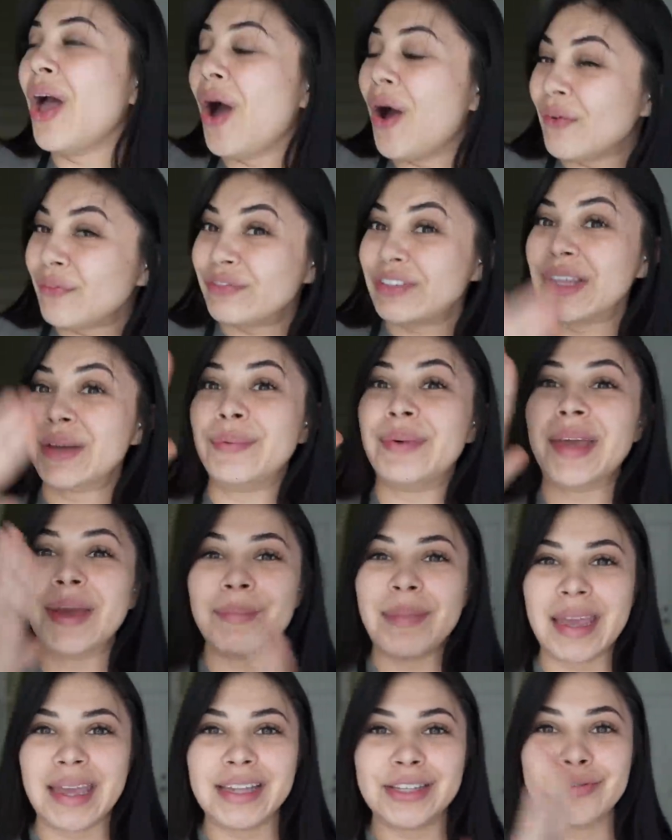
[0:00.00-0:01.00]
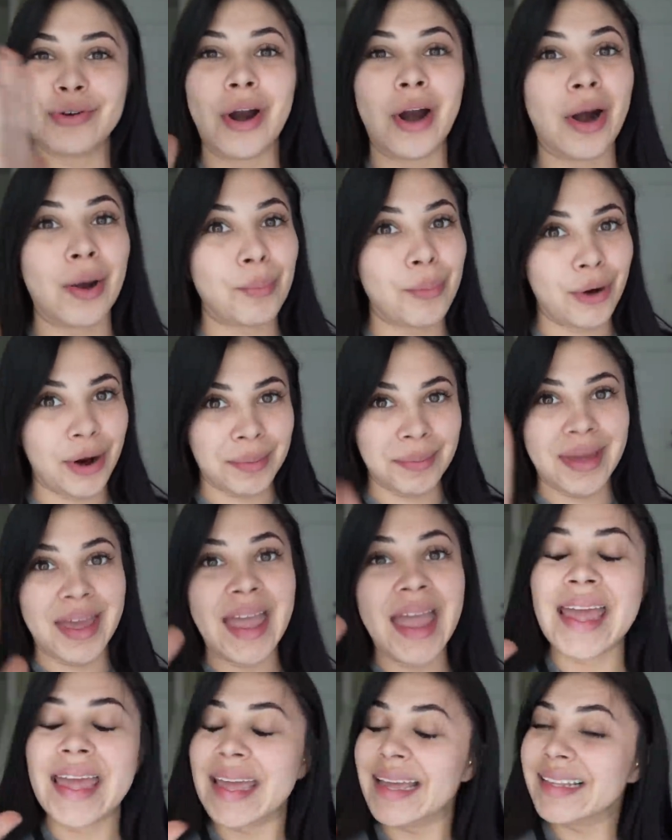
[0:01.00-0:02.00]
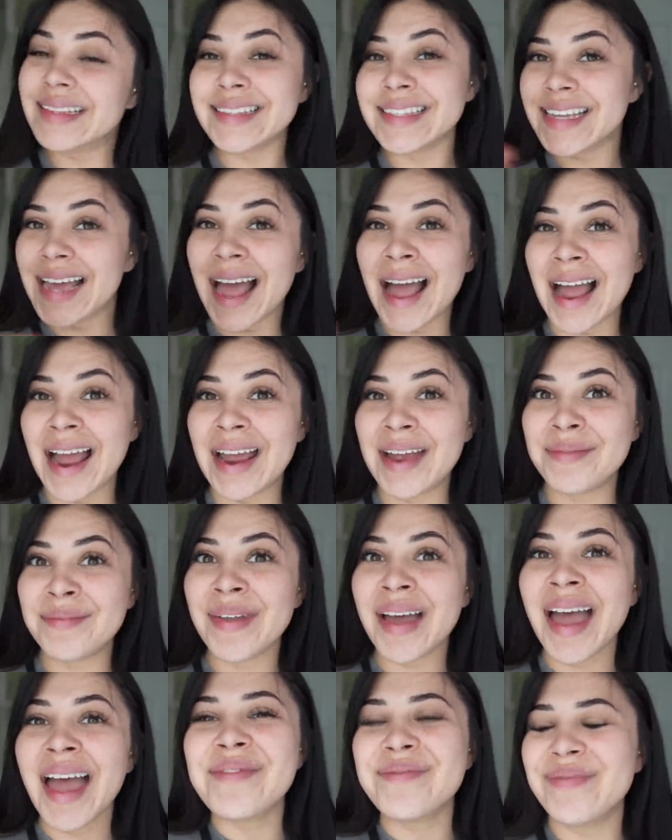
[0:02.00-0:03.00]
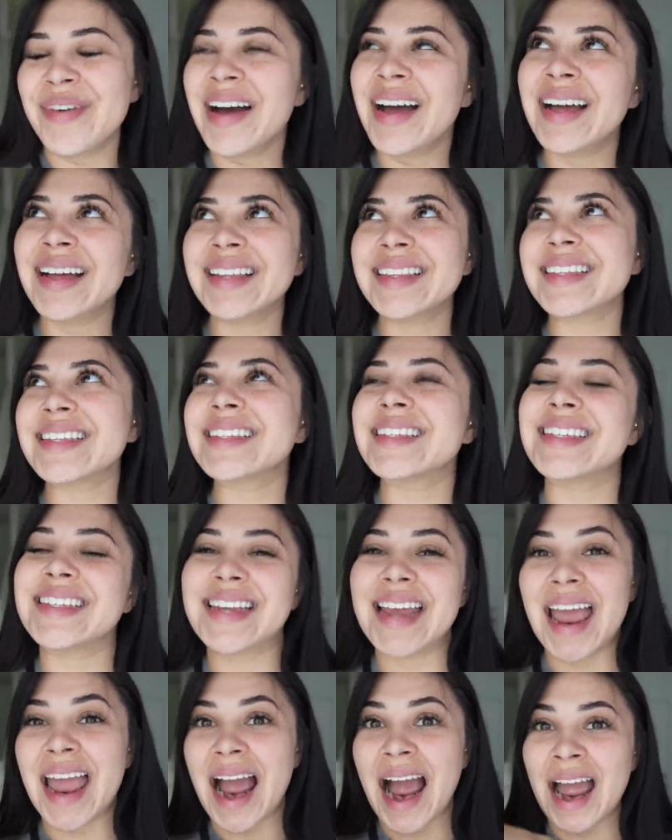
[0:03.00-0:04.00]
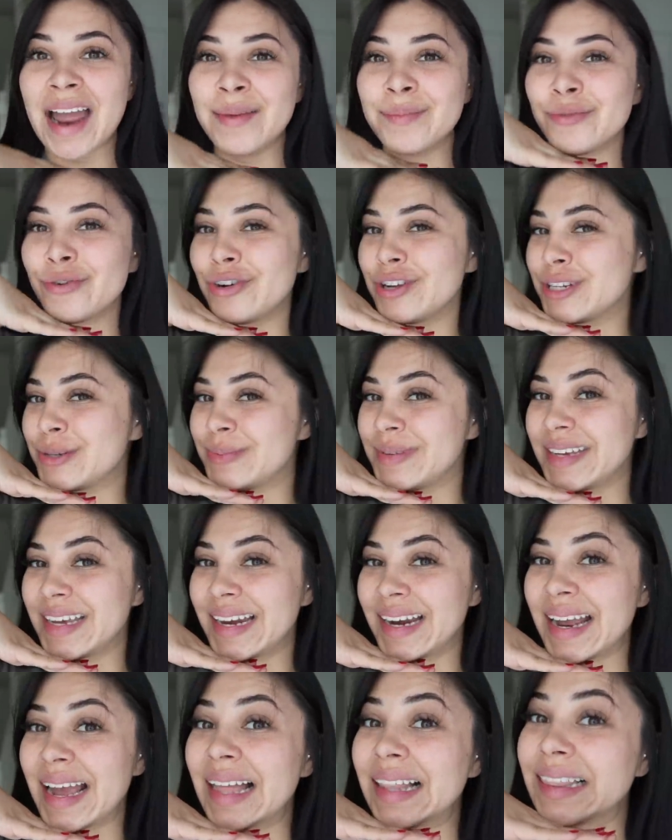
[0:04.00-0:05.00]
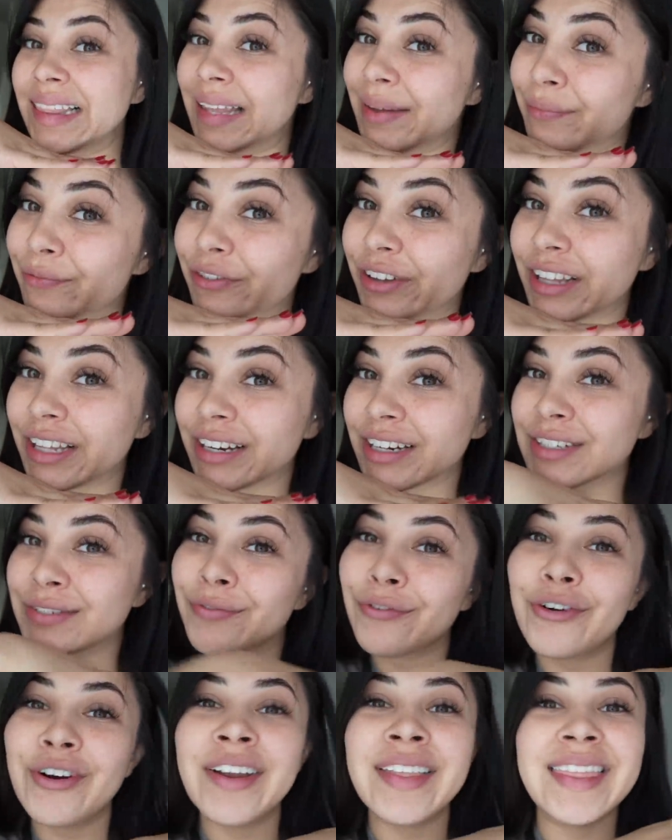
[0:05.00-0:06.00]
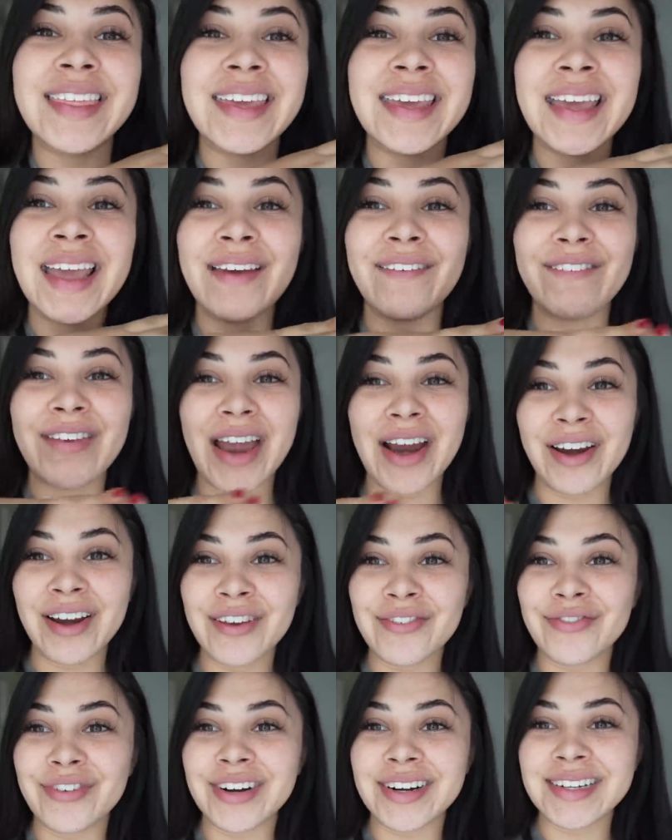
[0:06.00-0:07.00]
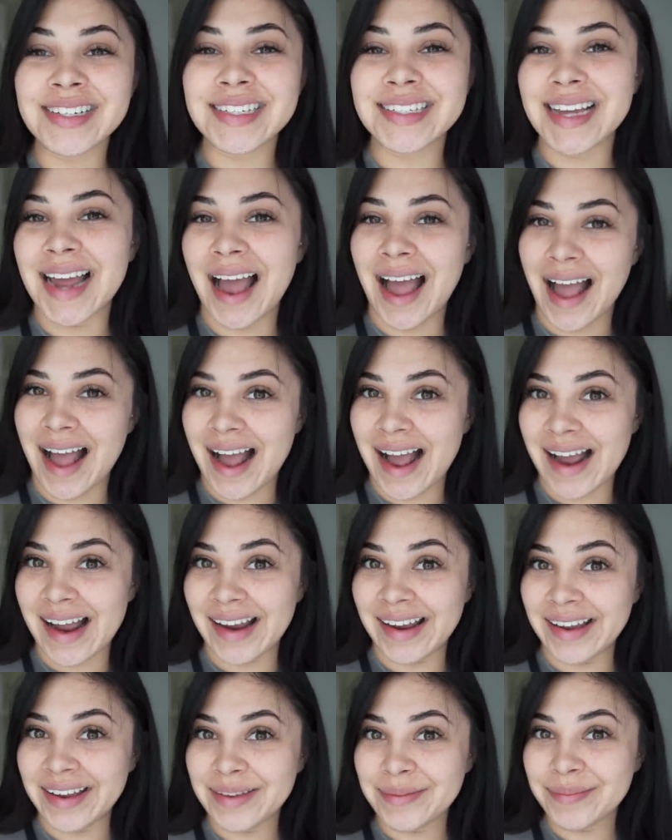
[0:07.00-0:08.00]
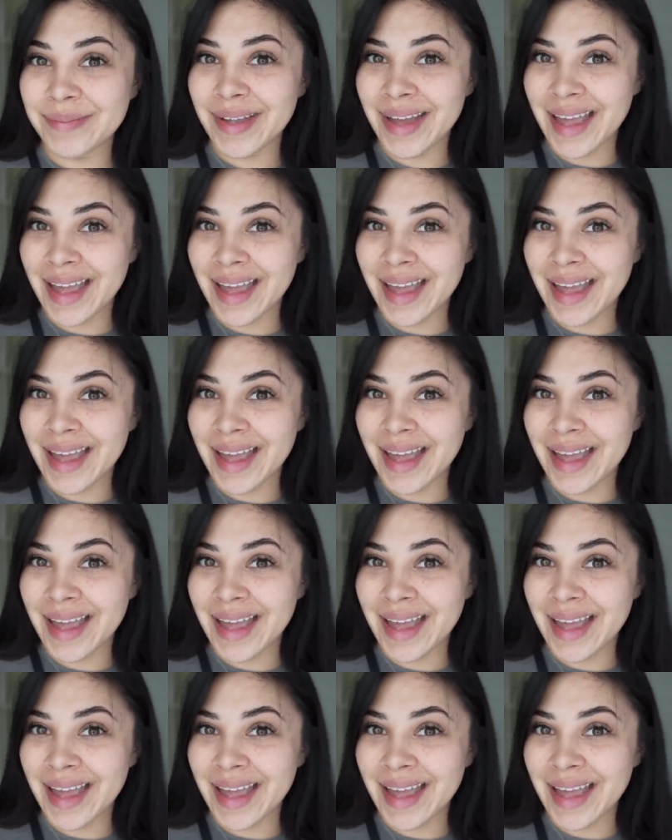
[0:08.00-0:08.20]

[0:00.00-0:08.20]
hopefully we can make it to our appointment in time. But today I am going to be getting lip fillers for the very first time.